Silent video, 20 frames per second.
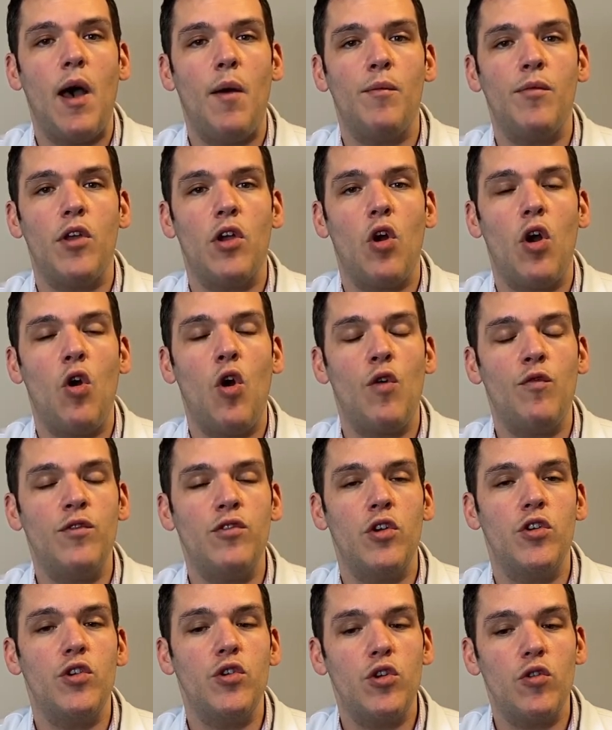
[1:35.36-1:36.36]

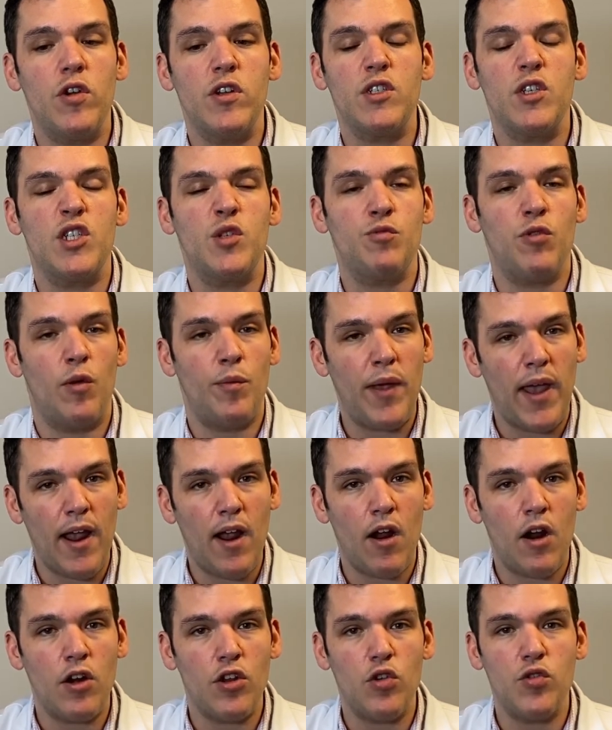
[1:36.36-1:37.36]
Their uterus is
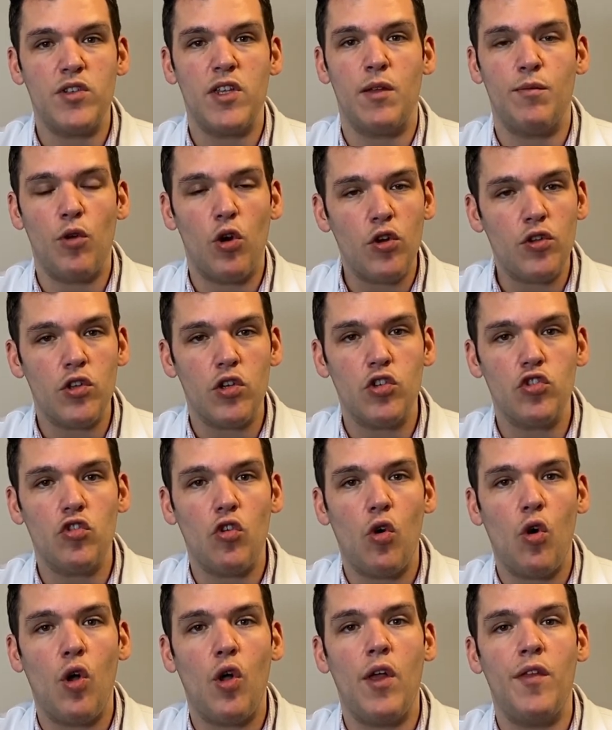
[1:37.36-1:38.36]
prepared using birth
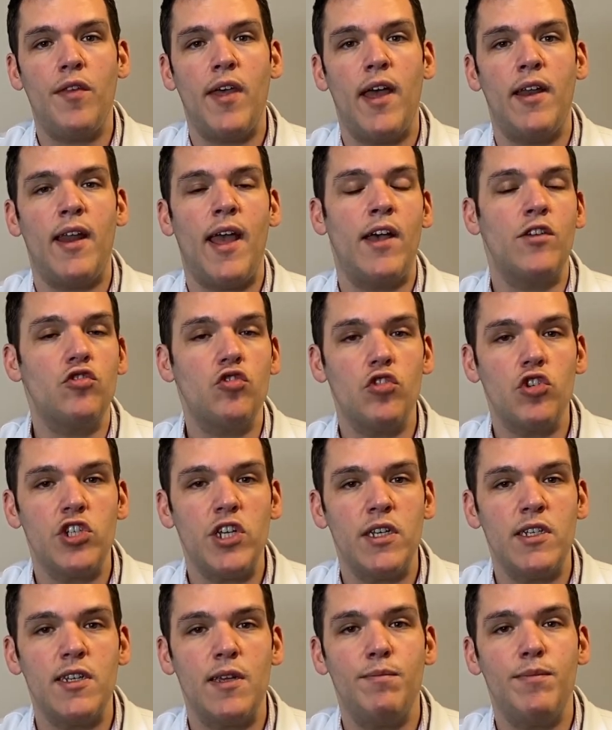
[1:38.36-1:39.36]
control and then
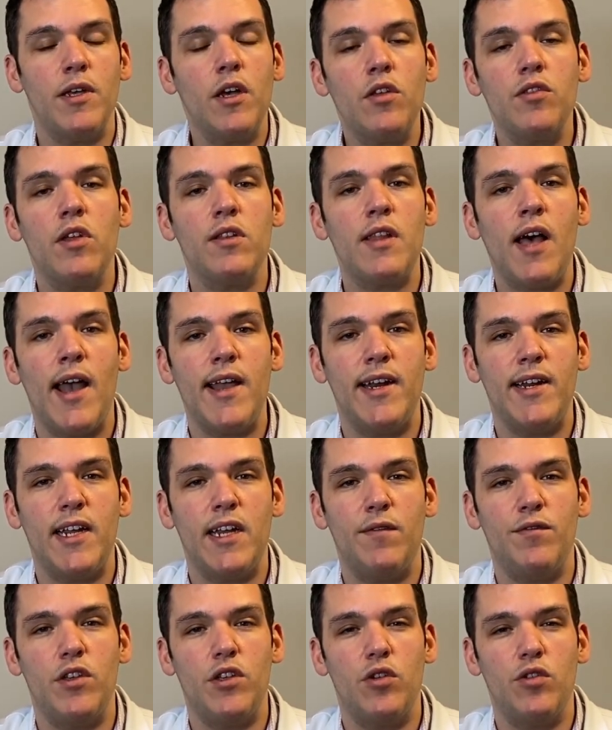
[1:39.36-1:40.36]
estrogen to build the lining
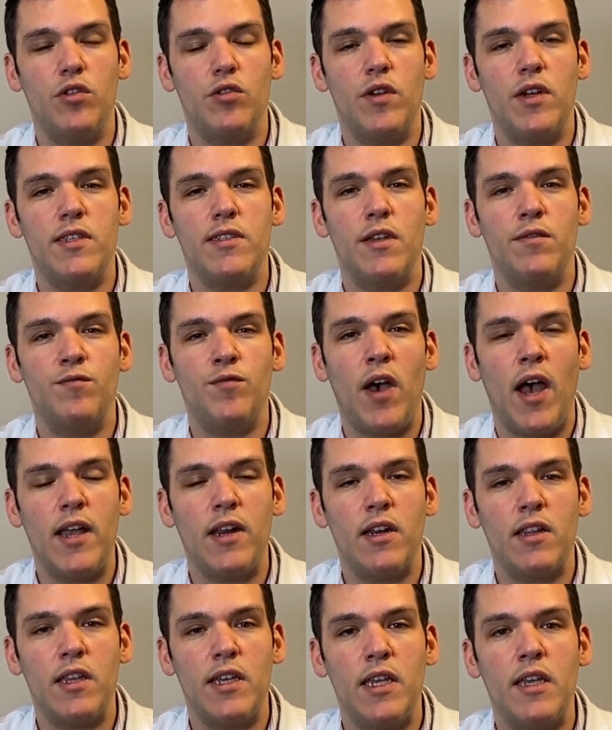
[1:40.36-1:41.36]
of the uterus, and
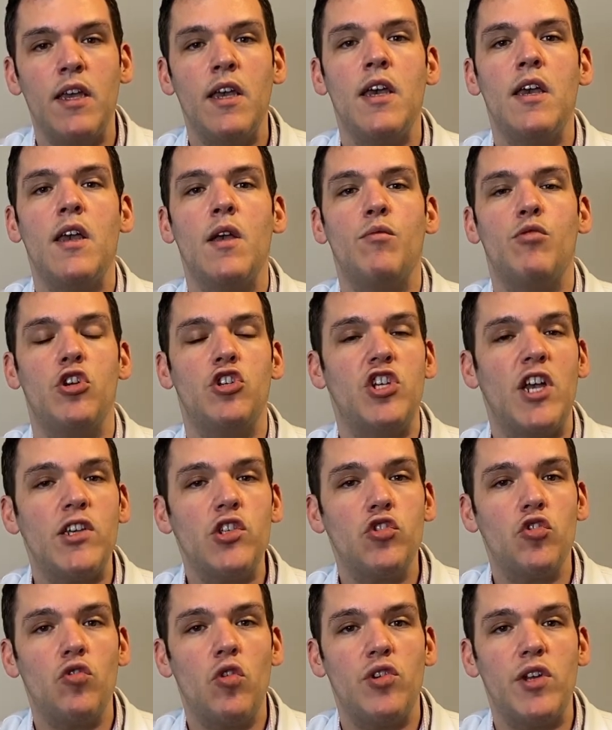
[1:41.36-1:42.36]
finally
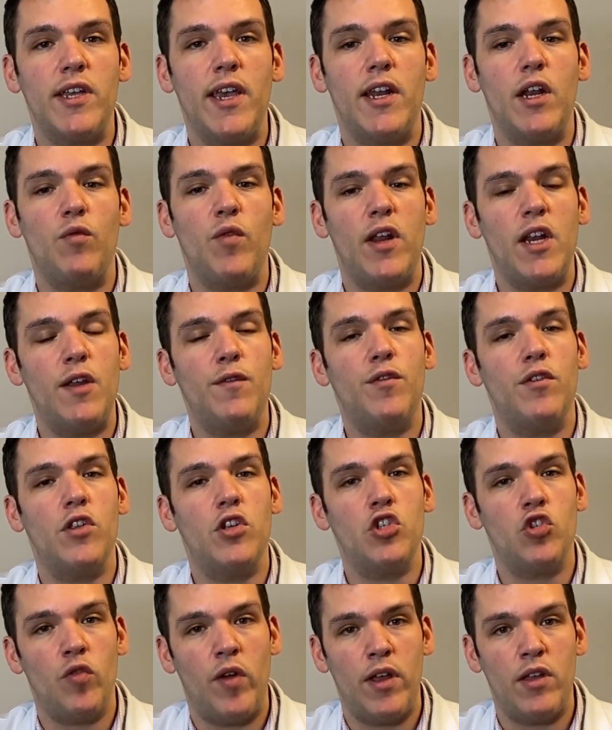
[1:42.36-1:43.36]
progesterone to get it ready for the
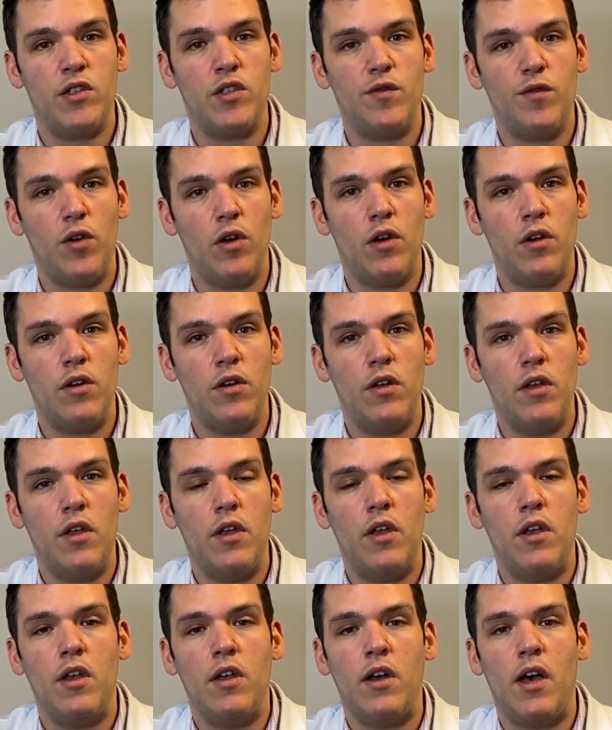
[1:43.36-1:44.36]
transfer.
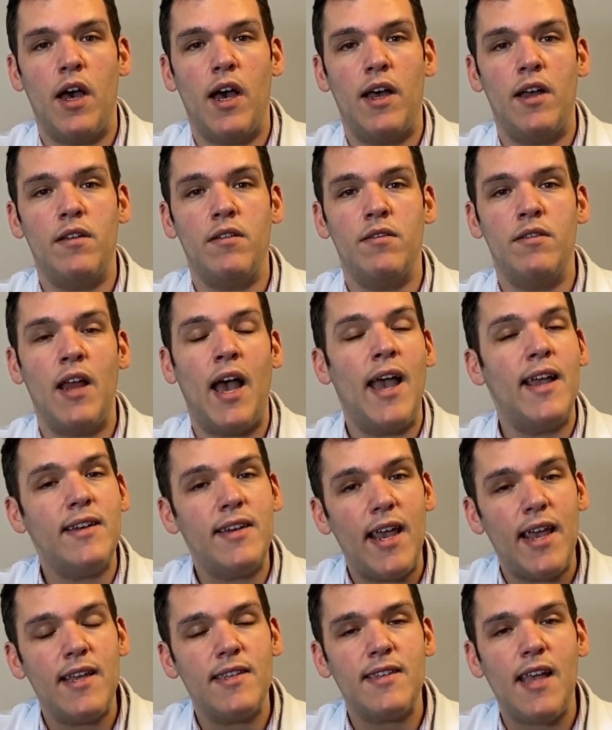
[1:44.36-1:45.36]
9
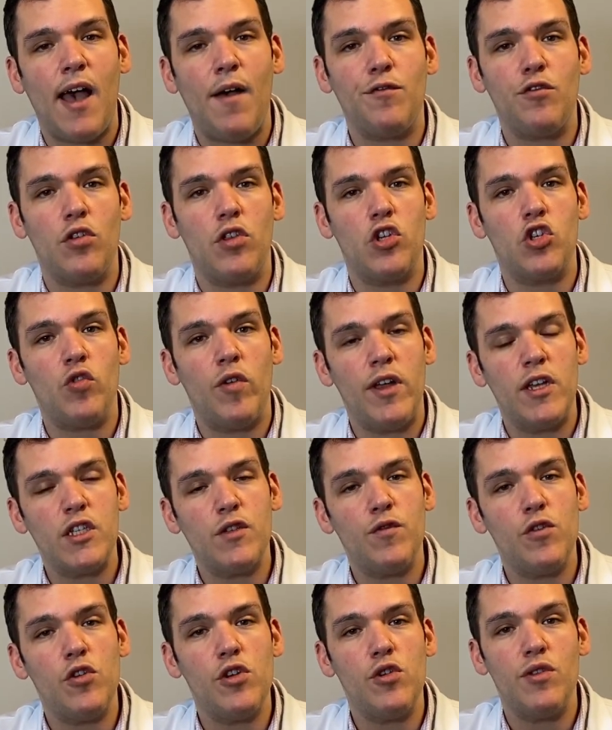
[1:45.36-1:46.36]
days after the
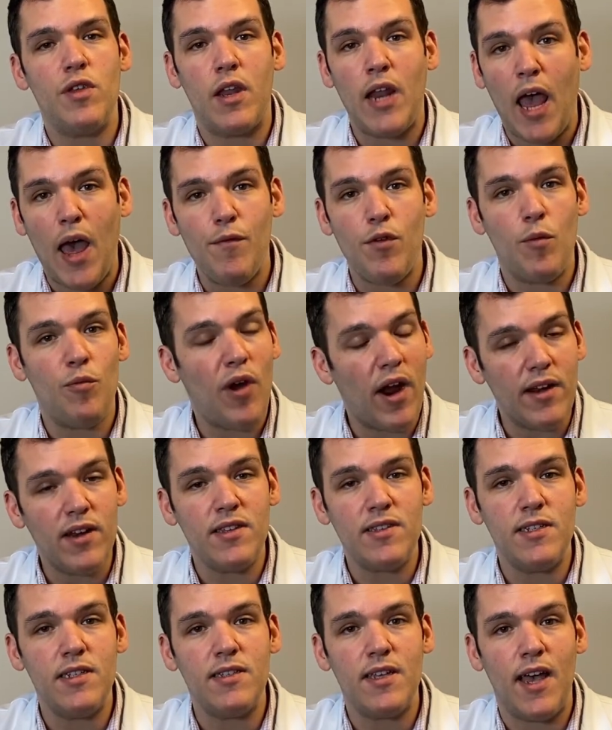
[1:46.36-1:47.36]
transfer, you then have your
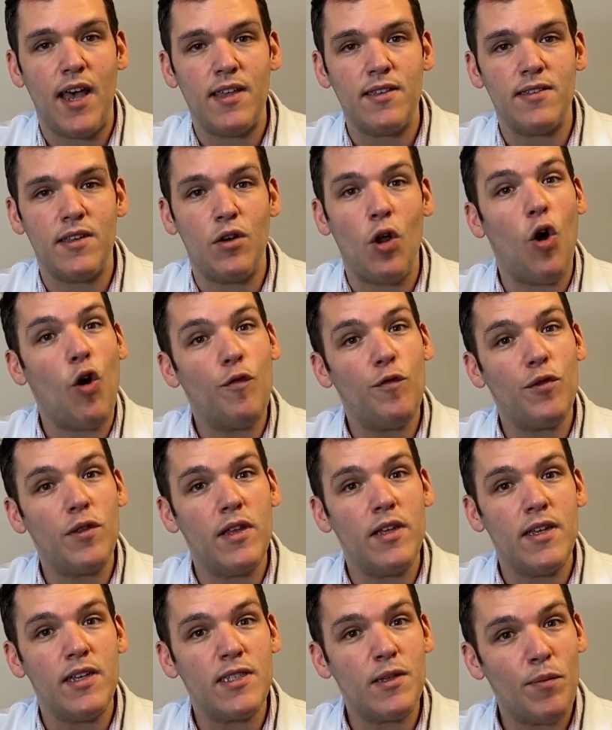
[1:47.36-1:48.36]
pregnancy test, and
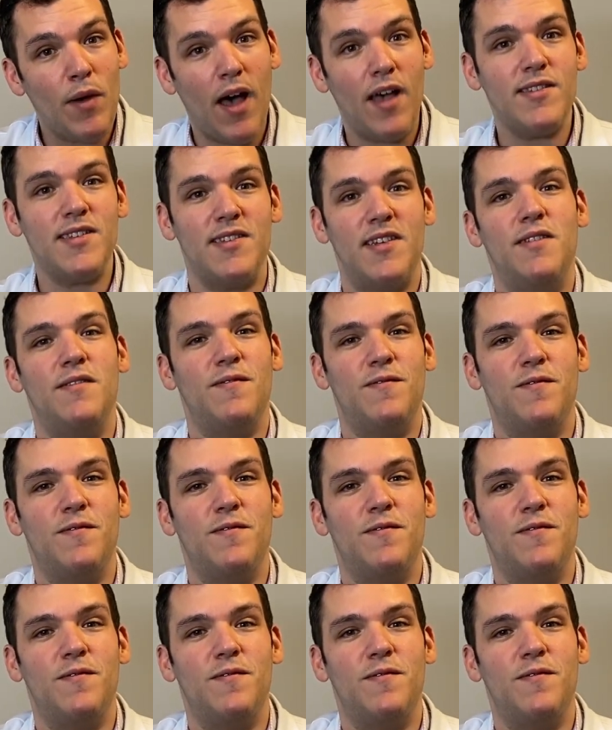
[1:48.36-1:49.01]
hopefully it's a positive.